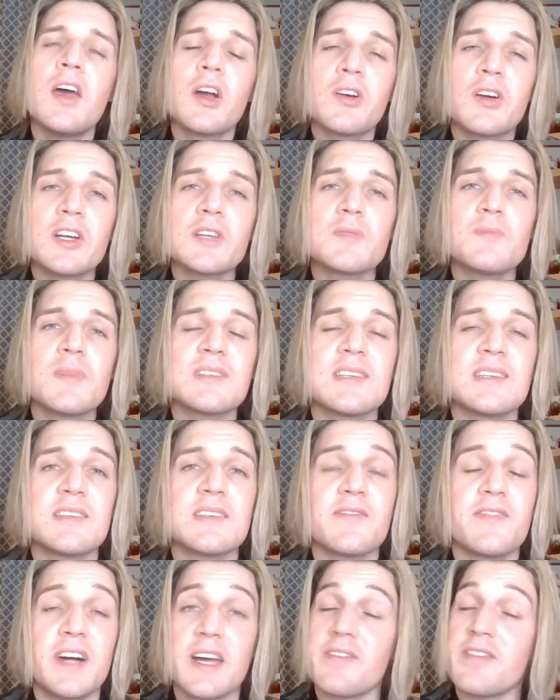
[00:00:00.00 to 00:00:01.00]
Christmas is
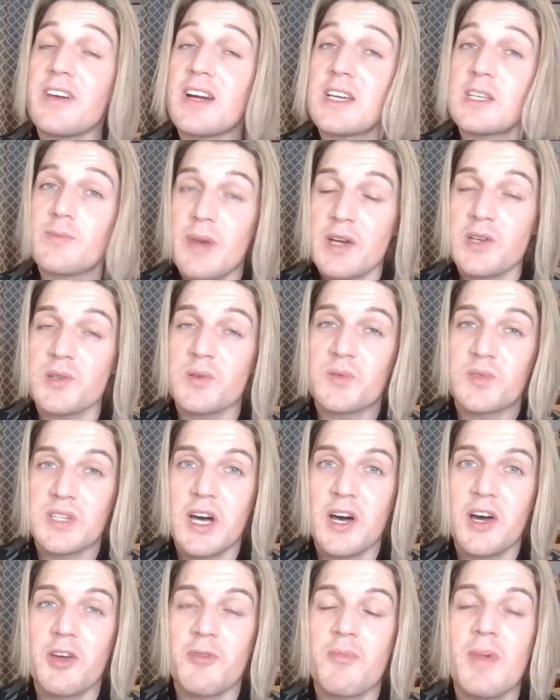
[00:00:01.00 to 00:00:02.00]
a very, very special
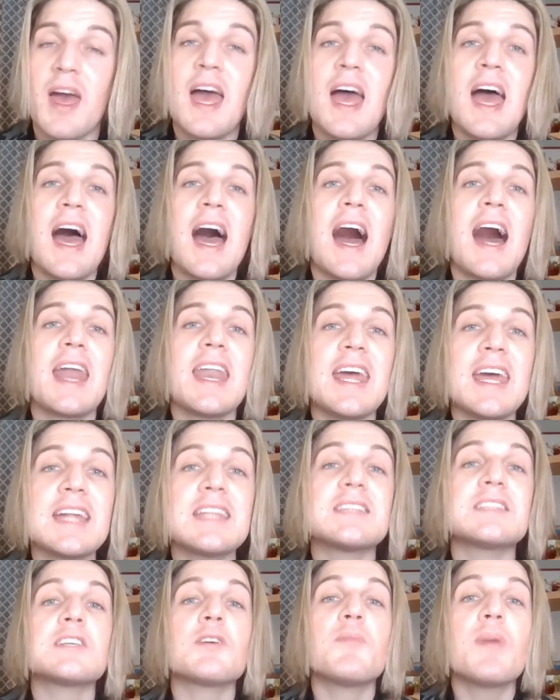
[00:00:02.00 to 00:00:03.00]
time, and
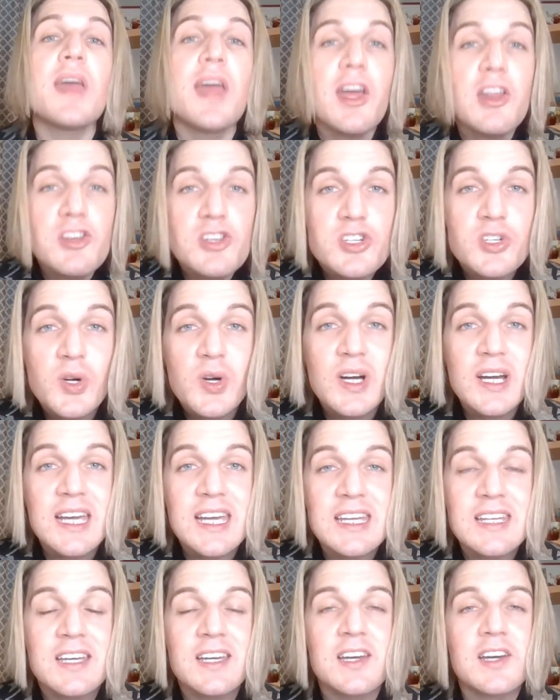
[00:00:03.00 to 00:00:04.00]
it's to be
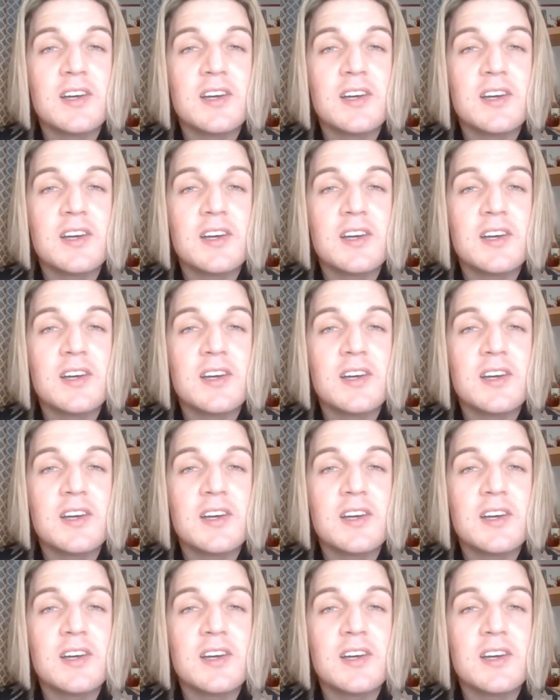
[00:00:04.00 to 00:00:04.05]
enjoyed.